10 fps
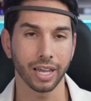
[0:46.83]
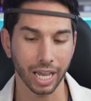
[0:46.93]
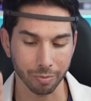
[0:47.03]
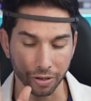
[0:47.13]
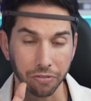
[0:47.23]

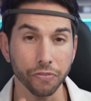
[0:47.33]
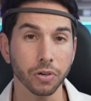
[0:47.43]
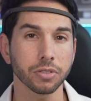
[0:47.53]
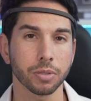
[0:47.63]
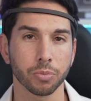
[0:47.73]
and my
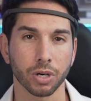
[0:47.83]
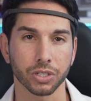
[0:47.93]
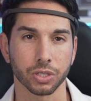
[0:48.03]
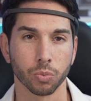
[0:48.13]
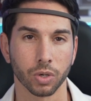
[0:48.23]
first
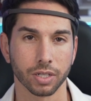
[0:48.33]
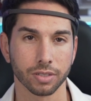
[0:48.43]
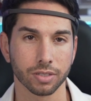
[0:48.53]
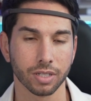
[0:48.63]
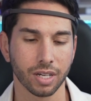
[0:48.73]
impression
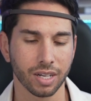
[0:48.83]
was